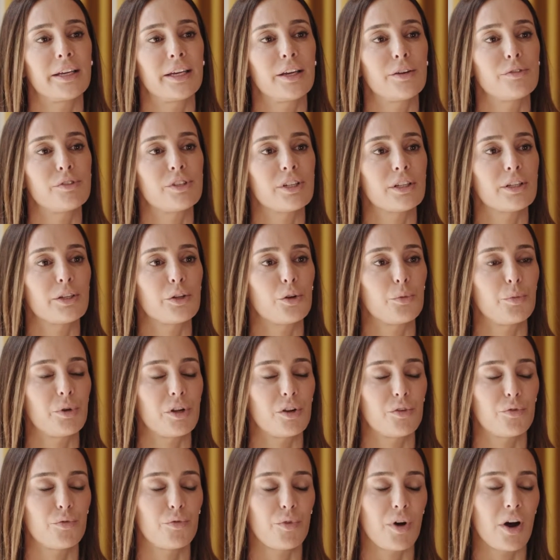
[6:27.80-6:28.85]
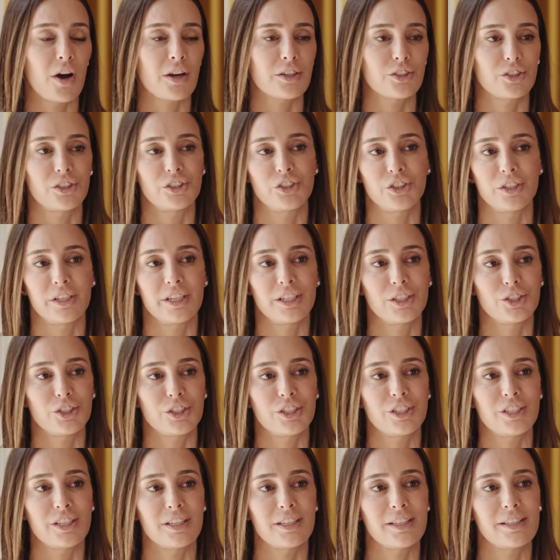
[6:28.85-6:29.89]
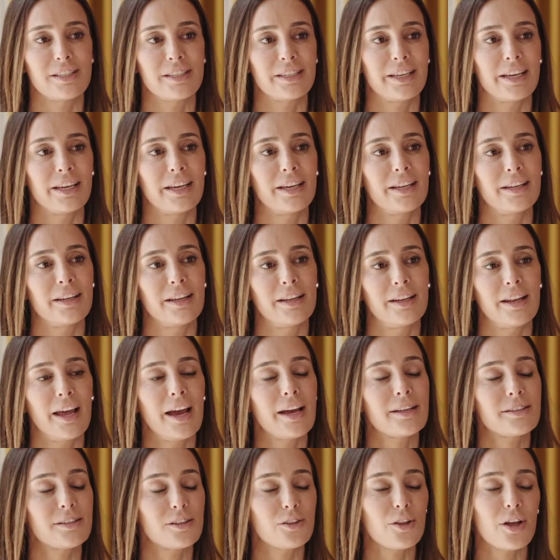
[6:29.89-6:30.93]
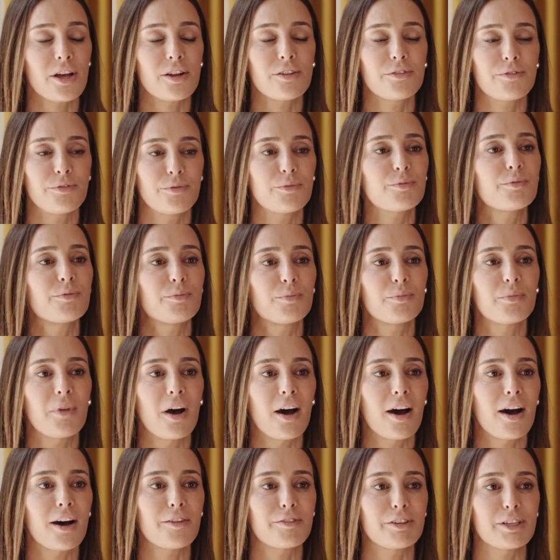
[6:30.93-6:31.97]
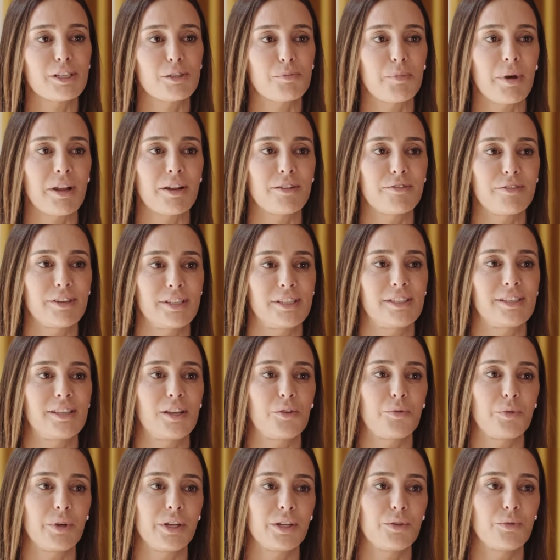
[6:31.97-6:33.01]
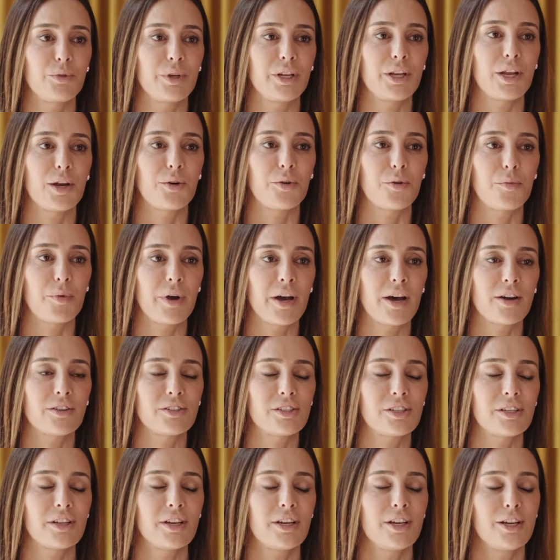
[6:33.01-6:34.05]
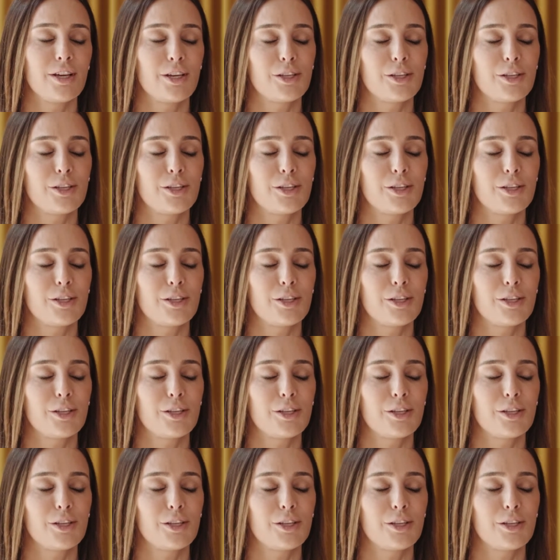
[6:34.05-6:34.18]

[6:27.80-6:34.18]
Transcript: gives a little bit of oxygenation to the skin, and it has a lot of obvious benefits that we know about.